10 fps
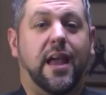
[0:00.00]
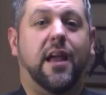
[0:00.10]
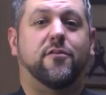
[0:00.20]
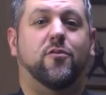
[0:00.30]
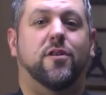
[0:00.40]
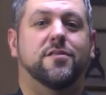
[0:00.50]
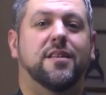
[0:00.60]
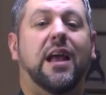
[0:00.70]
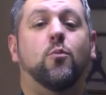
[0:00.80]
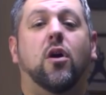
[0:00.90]
Hey everyone,
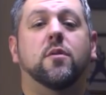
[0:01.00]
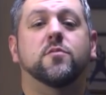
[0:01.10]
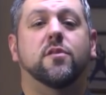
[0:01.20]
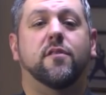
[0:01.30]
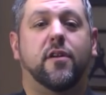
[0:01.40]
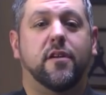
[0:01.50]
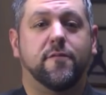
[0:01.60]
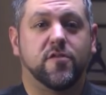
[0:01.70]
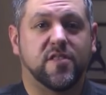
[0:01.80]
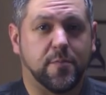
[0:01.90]
and welcome to our very
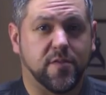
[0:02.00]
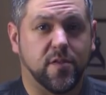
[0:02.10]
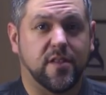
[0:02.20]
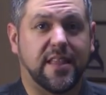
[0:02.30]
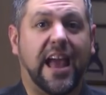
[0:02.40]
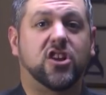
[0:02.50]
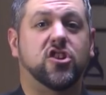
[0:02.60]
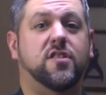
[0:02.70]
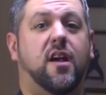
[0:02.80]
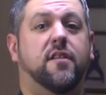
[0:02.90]
first episode that
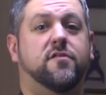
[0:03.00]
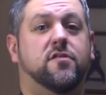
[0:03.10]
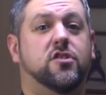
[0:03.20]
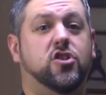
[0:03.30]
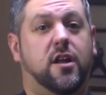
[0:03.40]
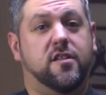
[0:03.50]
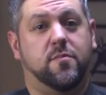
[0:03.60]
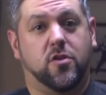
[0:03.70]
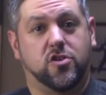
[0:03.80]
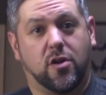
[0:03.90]
actually dives into the
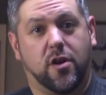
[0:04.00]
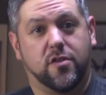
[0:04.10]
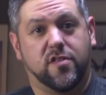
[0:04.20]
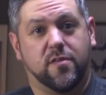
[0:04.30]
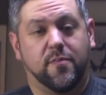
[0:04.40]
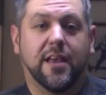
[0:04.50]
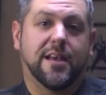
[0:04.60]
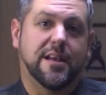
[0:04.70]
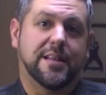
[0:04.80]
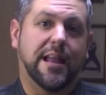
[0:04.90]
Chinese martial arts.
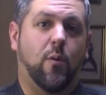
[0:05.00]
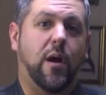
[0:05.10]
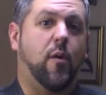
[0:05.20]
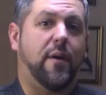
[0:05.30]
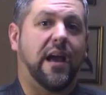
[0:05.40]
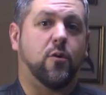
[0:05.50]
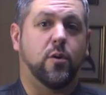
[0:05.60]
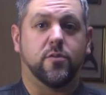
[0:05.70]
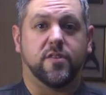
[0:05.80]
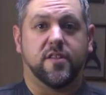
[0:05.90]
Now a while back,
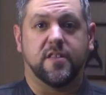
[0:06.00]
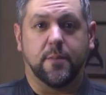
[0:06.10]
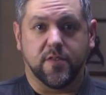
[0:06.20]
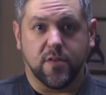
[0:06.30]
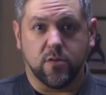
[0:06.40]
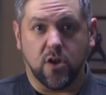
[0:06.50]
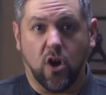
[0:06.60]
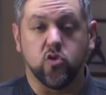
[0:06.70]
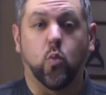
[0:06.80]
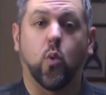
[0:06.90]
we released an episode
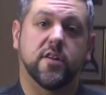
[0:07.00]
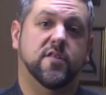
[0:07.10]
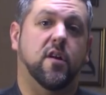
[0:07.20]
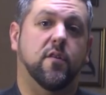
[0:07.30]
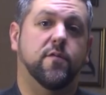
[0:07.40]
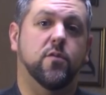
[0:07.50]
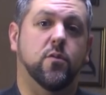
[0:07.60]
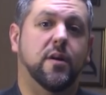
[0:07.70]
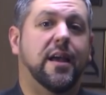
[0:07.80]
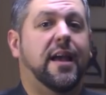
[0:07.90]
called What is Kung
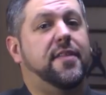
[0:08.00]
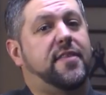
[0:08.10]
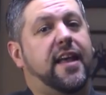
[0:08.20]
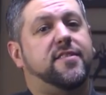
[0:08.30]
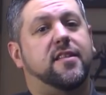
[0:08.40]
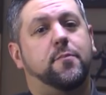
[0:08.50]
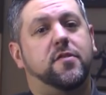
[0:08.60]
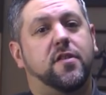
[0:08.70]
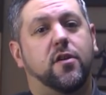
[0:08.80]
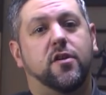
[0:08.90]
Fu? And that set up a
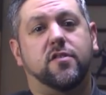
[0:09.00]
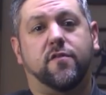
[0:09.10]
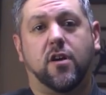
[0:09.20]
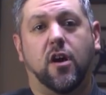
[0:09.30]
series of